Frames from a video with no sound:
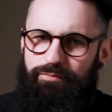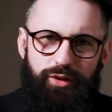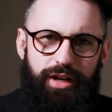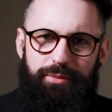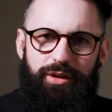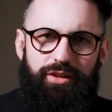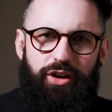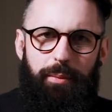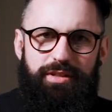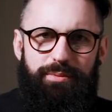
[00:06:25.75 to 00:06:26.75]
do let me know in the
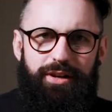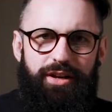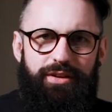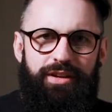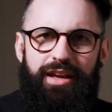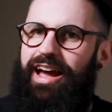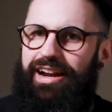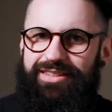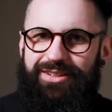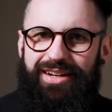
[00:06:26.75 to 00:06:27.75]
comments below, and I'll see you